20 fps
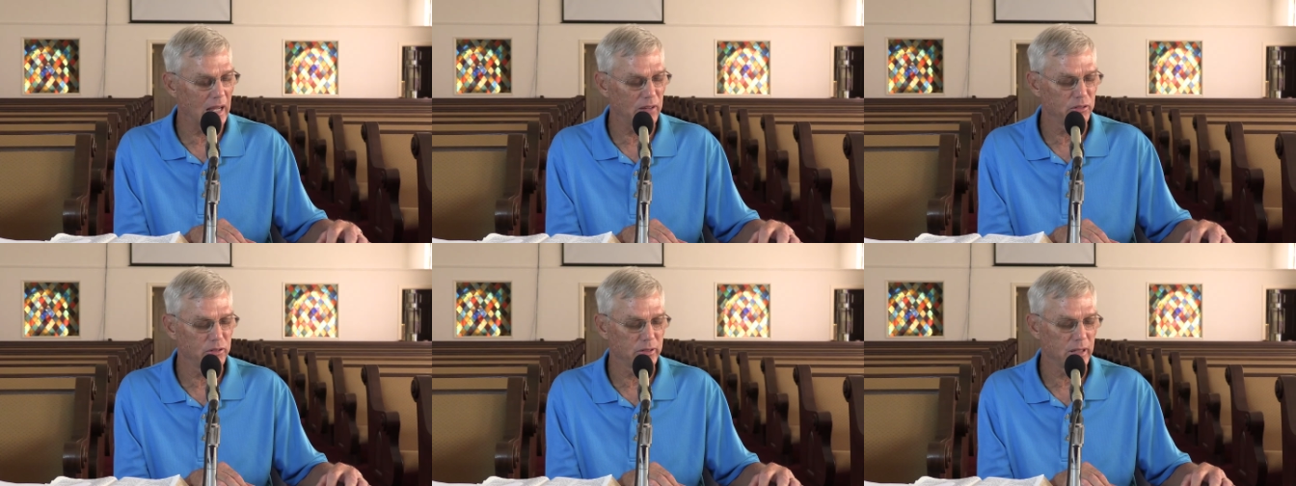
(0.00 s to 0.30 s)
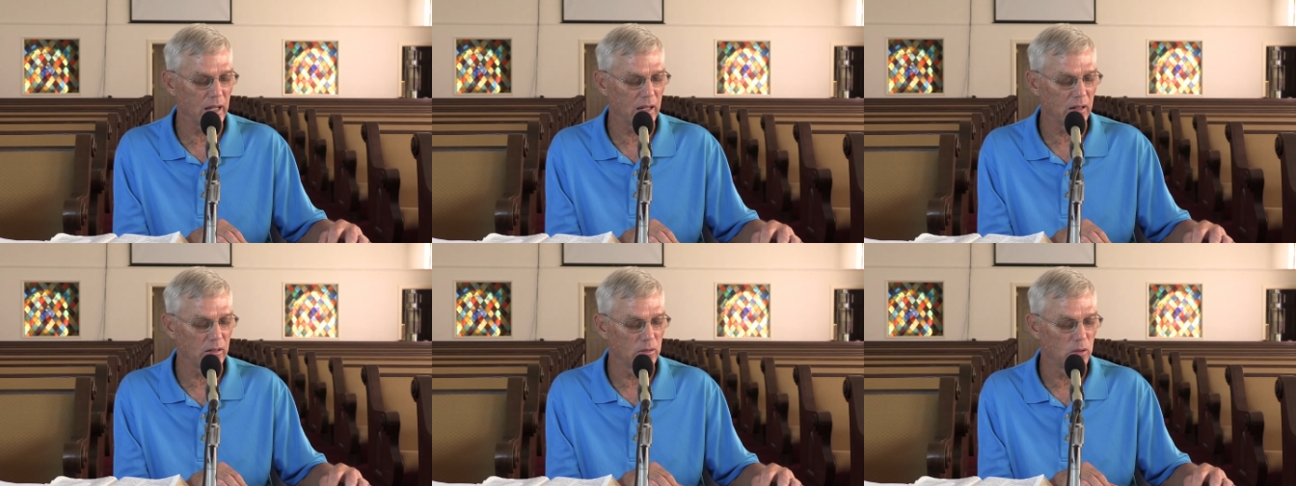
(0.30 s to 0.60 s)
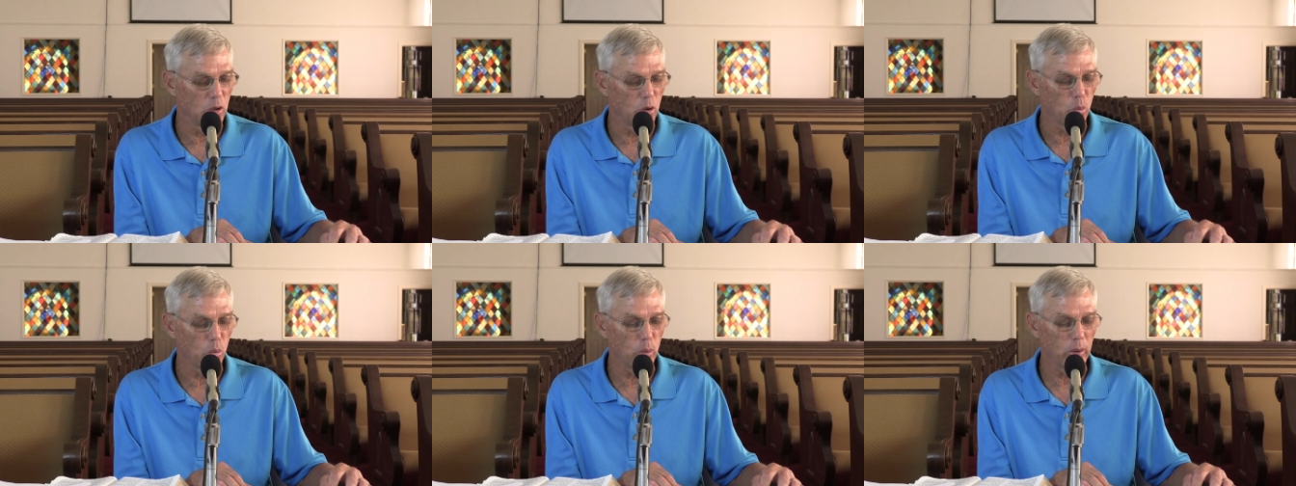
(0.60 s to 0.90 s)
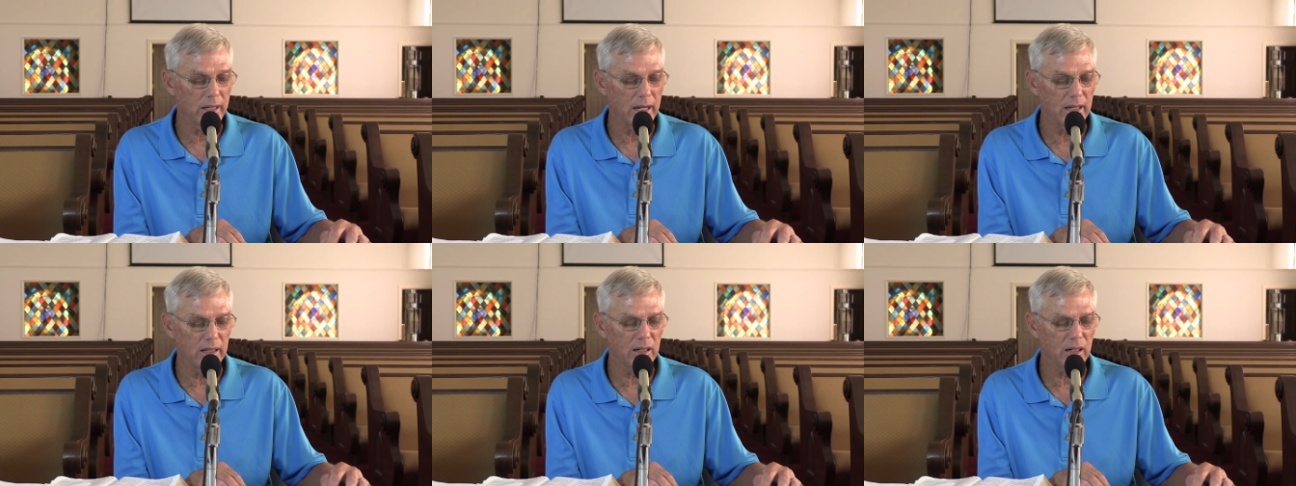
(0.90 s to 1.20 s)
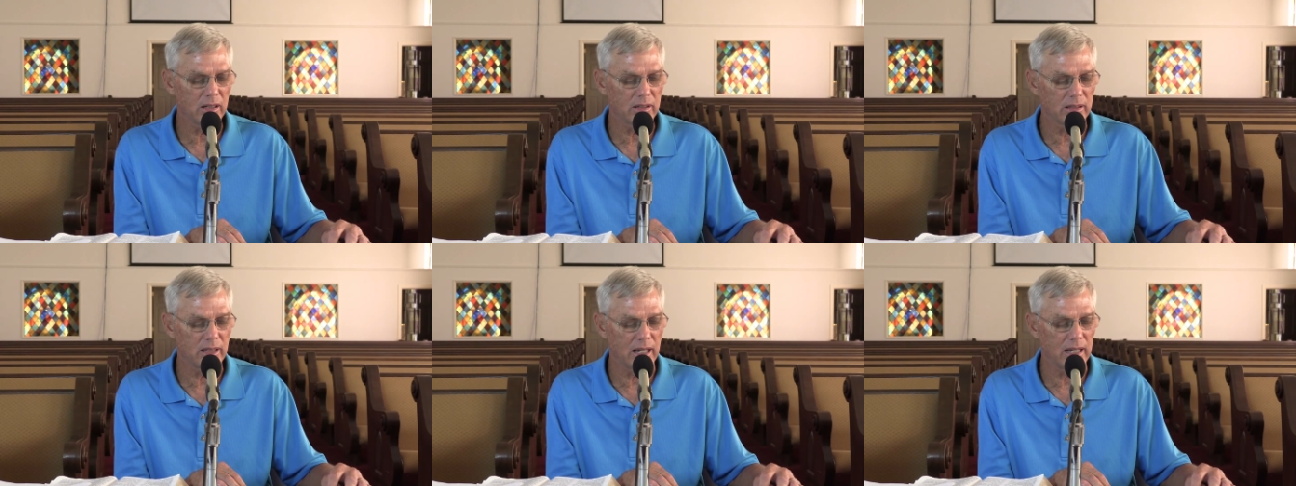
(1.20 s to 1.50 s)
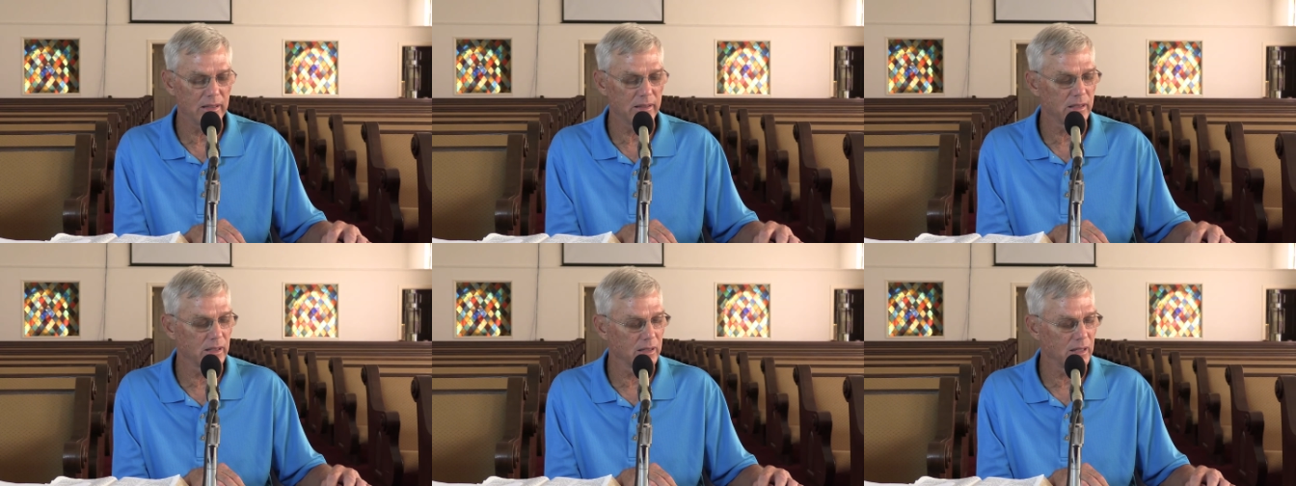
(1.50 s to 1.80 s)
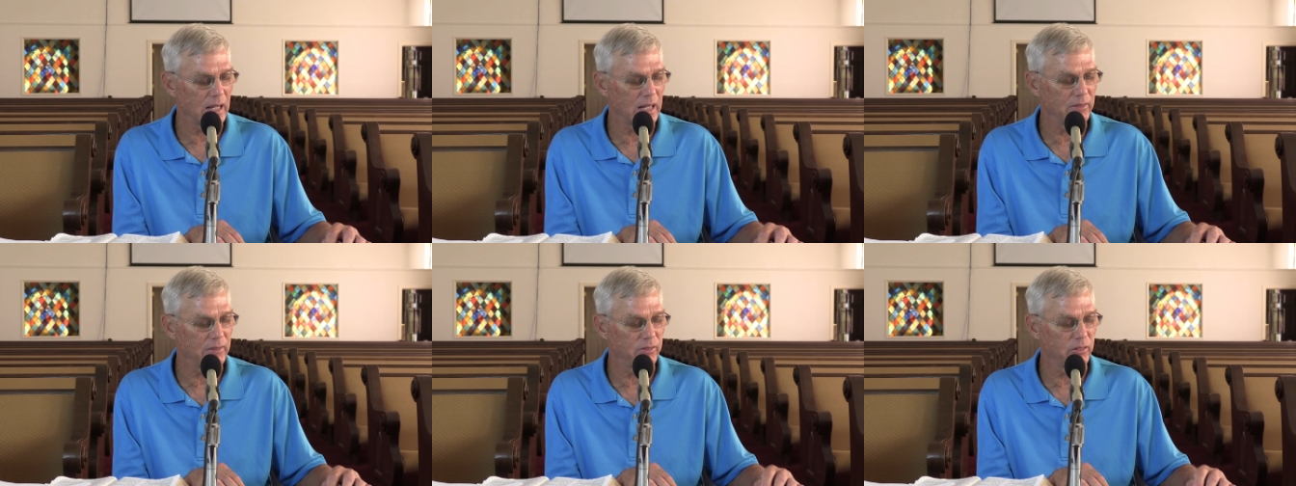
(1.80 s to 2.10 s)
lifestyle. We cannot take the
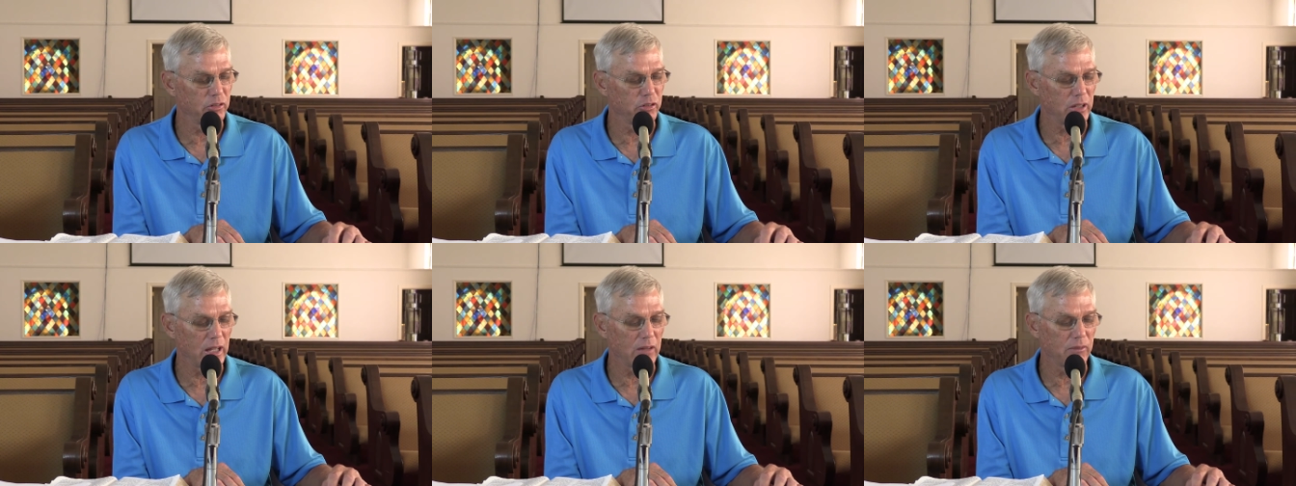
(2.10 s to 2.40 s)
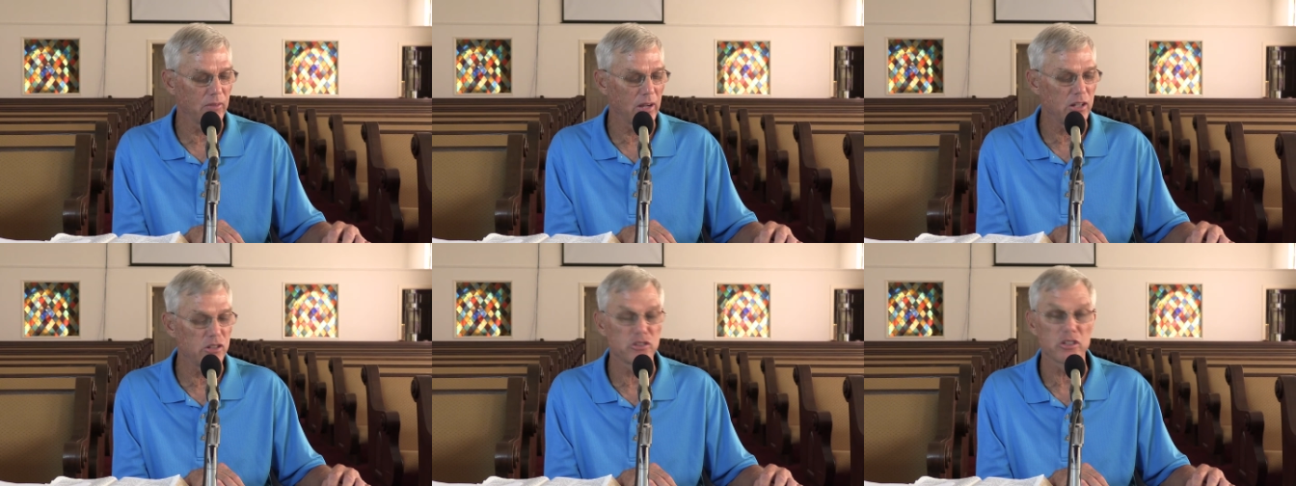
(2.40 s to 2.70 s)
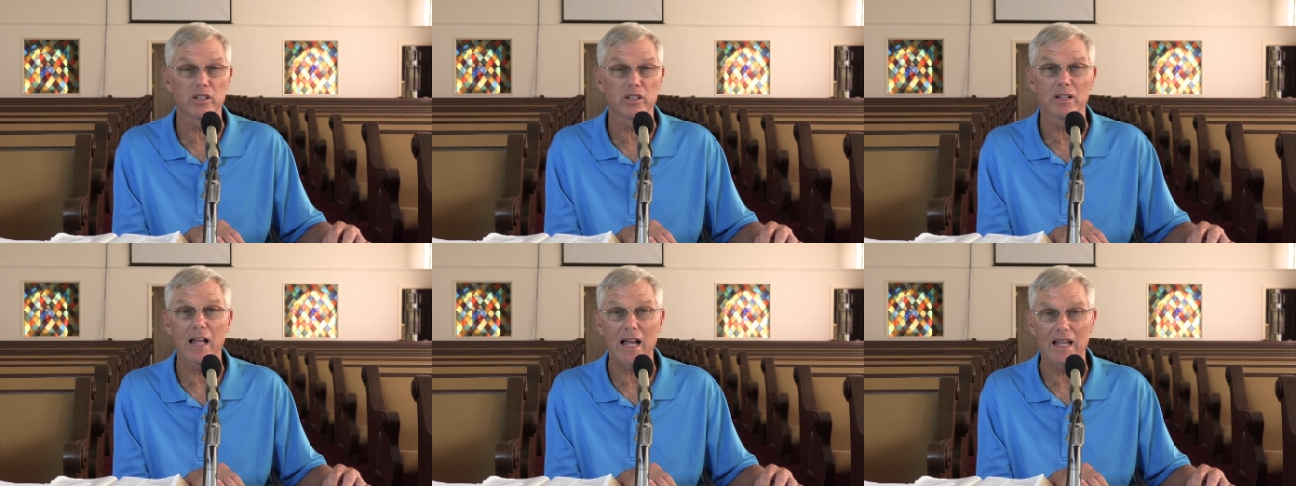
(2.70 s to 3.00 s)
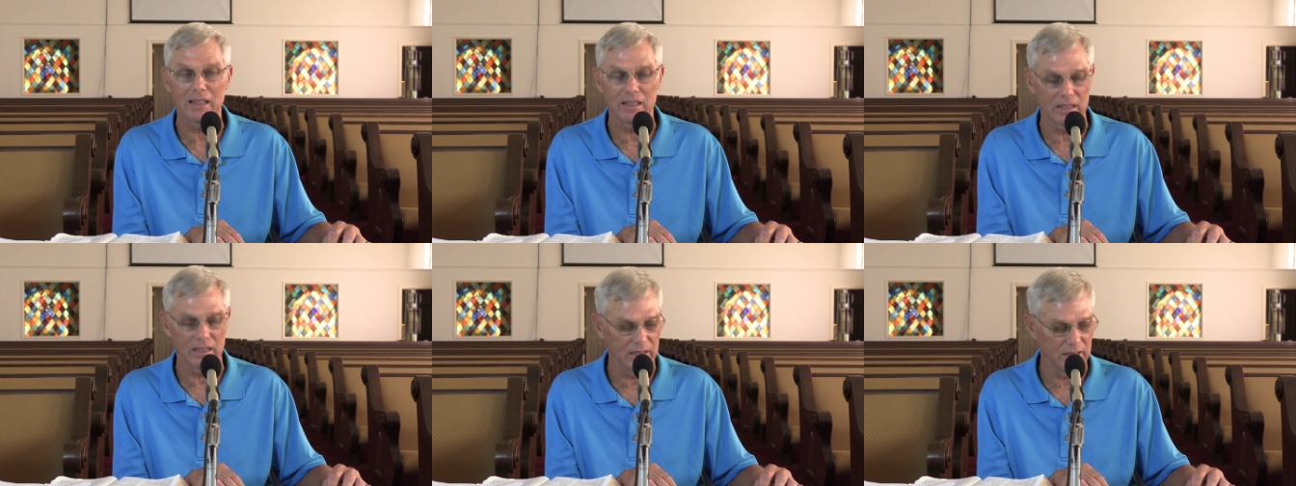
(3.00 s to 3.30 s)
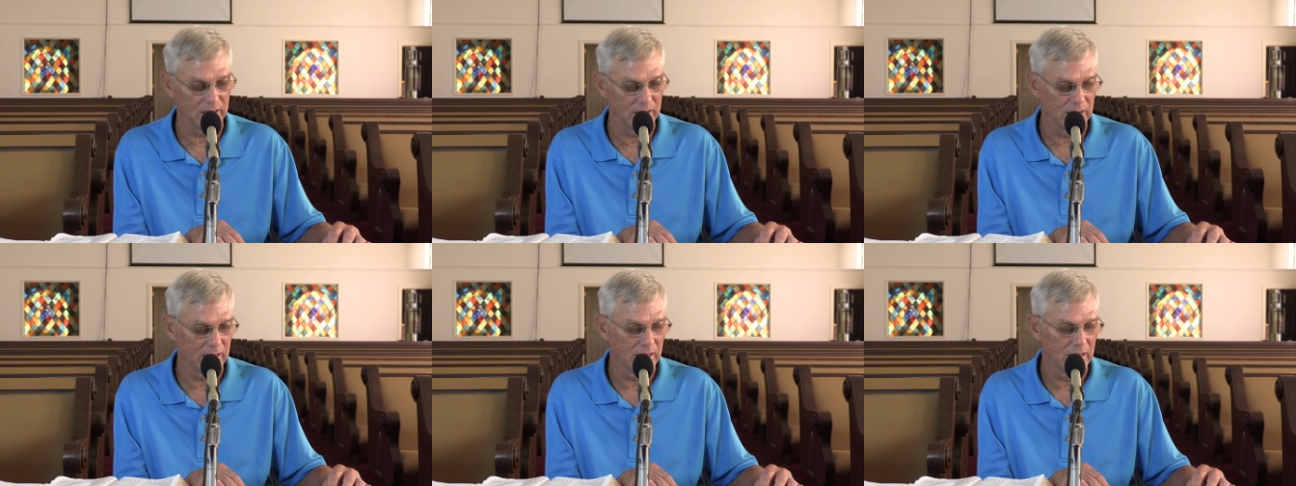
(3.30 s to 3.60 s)
life of salvation lightly.